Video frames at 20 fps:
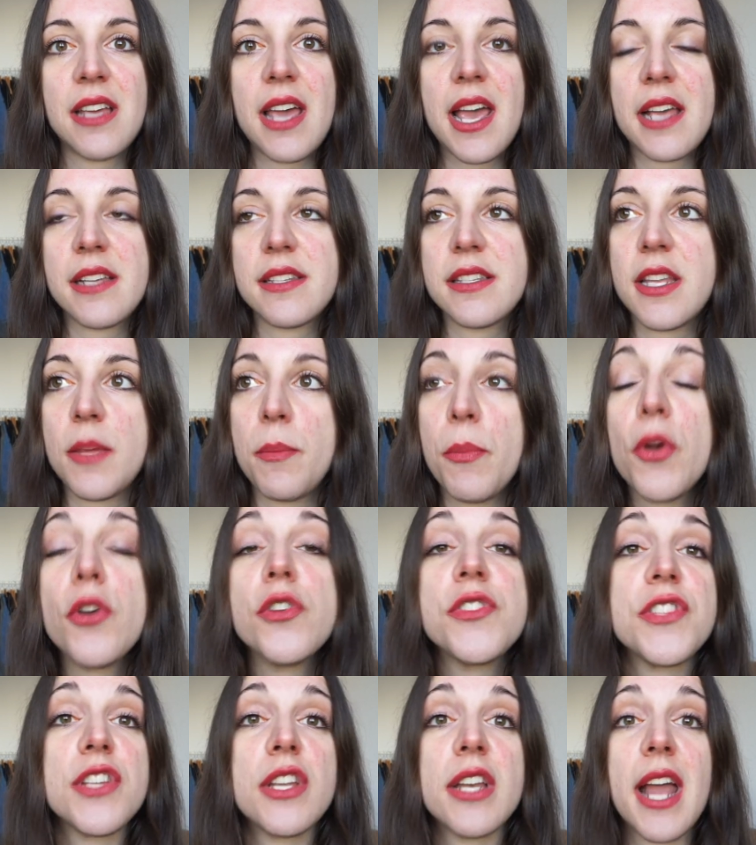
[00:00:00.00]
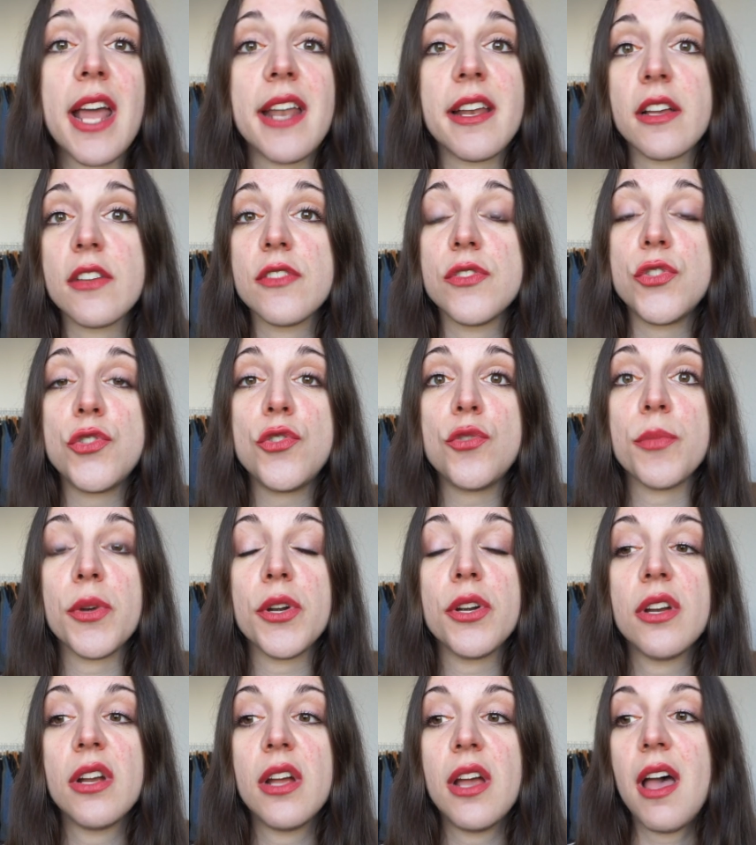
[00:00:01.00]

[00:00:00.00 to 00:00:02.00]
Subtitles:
as a person and a consumer.